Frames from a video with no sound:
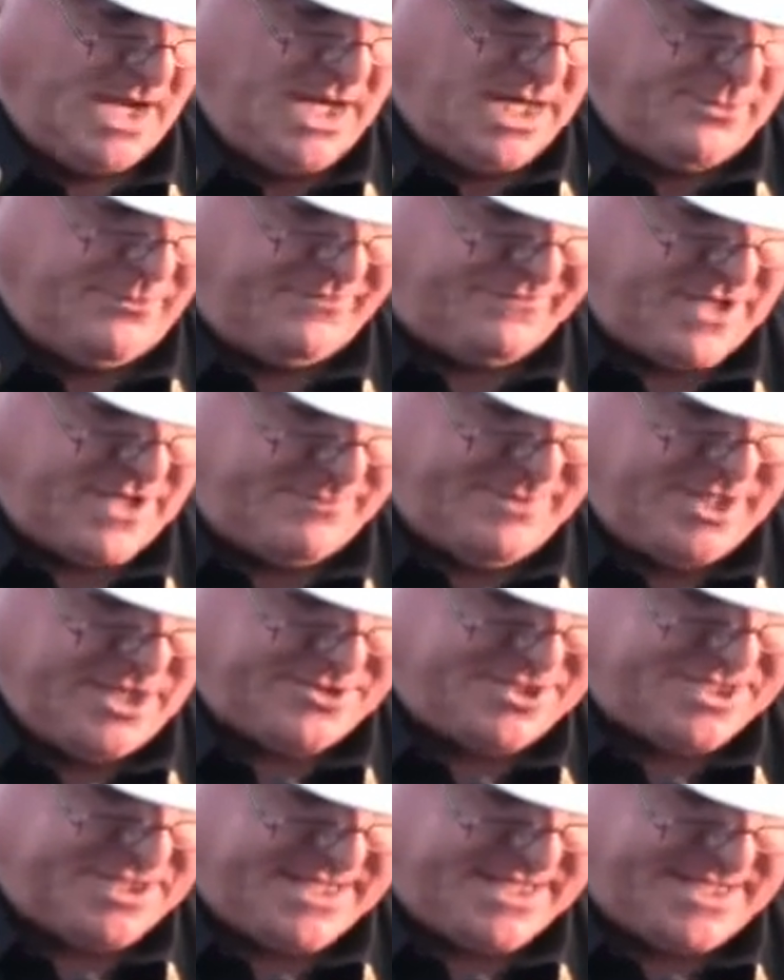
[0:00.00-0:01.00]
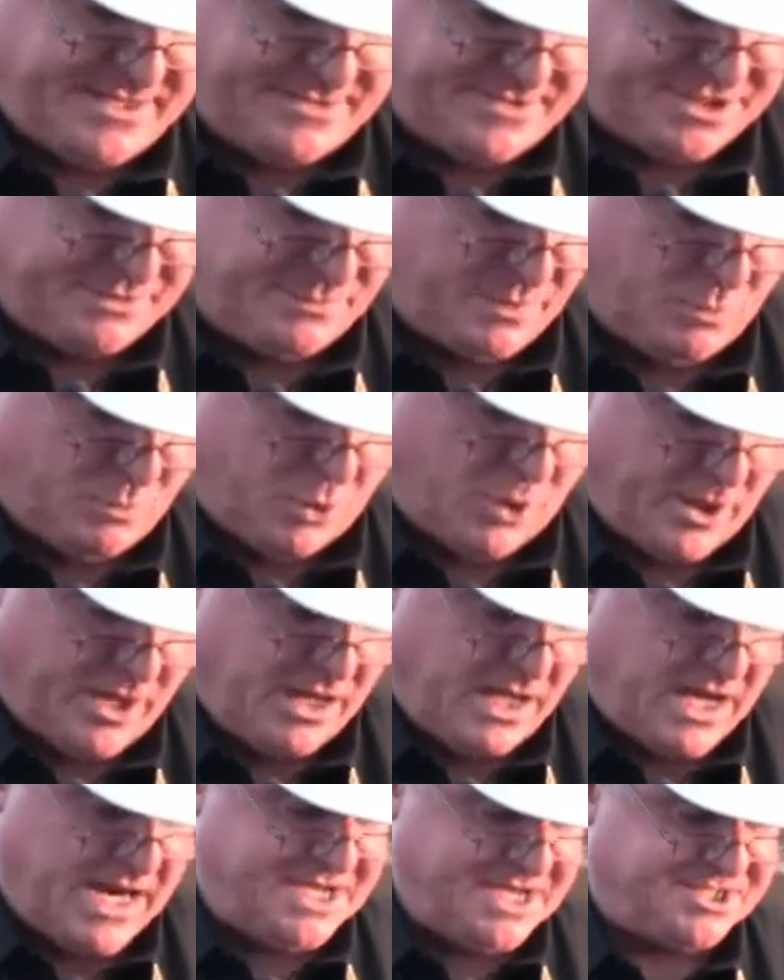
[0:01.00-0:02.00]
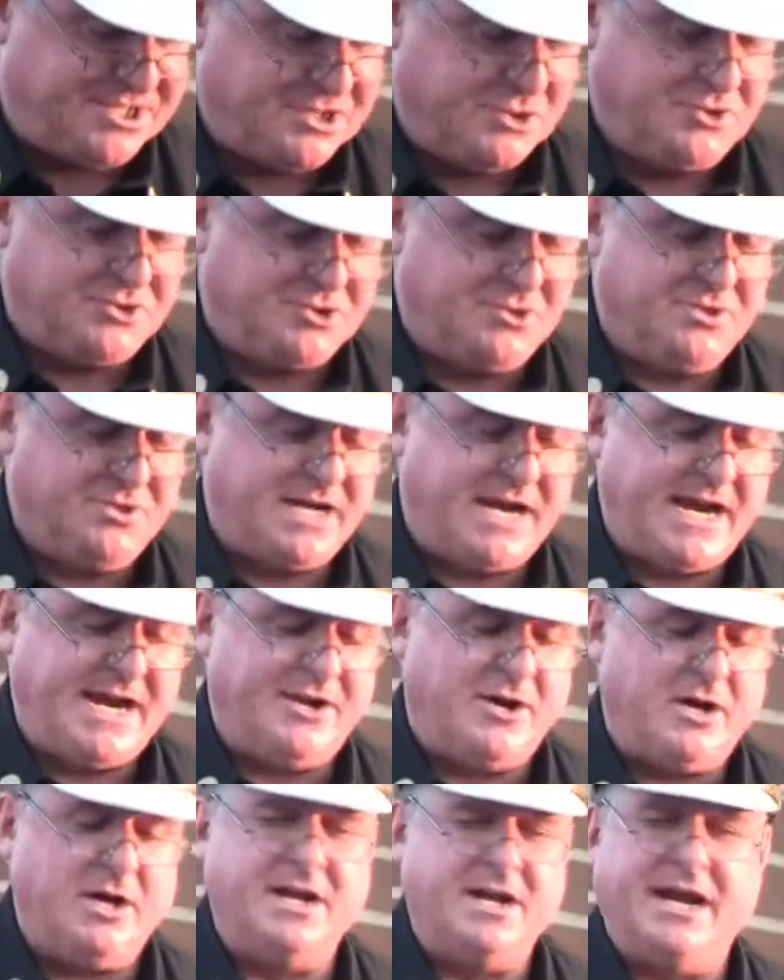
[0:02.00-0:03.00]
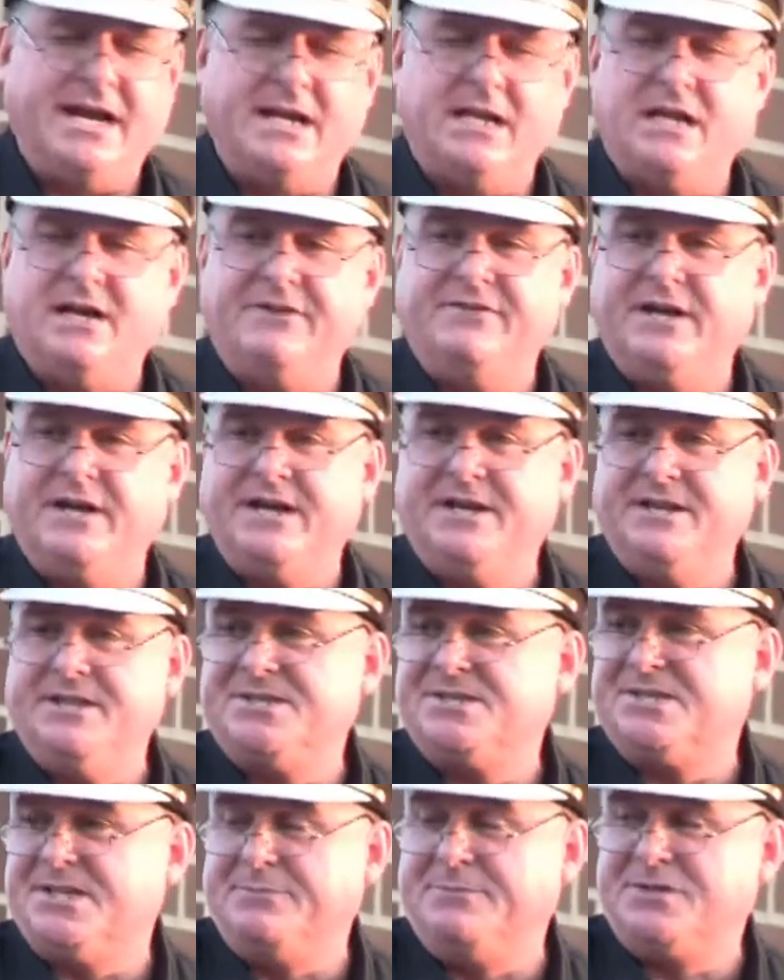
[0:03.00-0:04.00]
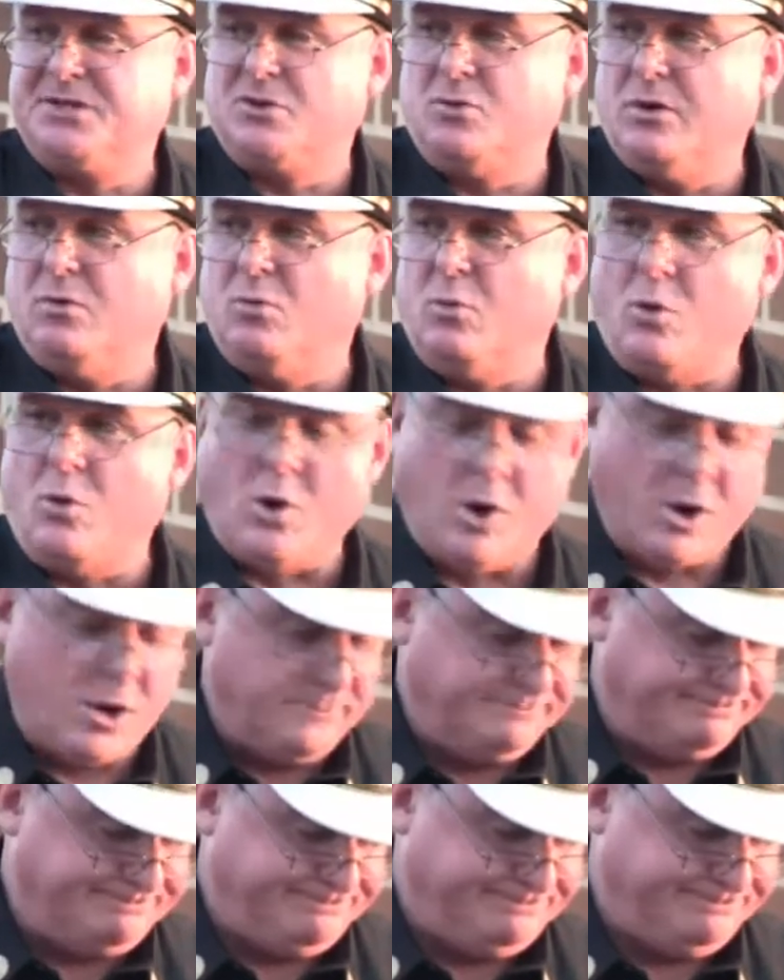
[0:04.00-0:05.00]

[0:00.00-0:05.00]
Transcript: And we've come here tonight to memorialize those who died on 9 11 and in the subsequent war,